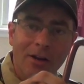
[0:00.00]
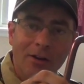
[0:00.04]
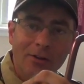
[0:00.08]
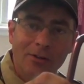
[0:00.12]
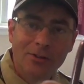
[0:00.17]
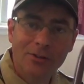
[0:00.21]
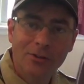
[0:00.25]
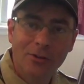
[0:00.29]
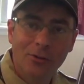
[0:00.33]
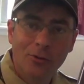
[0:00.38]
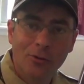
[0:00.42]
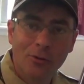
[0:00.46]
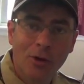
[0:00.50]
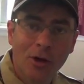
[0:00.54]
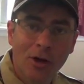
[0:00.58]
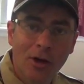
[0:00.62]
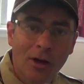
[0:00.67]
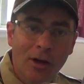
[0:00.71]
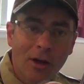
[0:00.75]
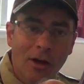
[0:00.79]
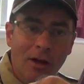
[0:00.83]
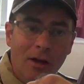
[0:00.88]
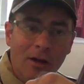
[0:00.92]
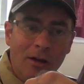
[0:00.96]
also
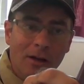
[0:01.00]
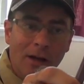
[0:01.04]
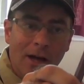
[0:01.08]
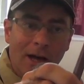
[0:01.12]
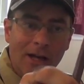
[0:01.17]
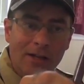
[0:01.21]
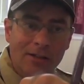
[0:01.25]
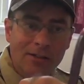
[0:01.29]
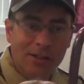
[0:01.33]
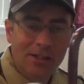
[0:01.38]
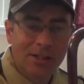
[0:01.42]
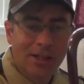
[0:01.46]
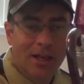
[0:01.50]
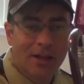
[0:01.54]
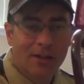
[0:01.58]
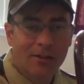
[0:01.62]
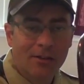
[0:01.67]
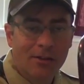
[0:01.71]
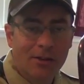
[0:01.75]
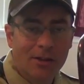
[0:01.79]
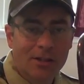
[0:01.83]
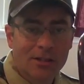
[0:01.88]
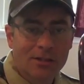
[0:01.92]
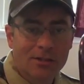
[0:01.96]
had to
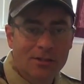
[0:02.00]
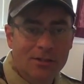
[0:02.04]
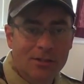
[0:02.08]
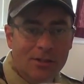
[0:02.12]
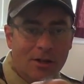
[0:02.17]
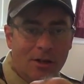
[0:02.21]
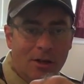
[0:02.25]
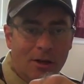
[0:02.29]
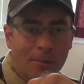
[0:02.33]
get this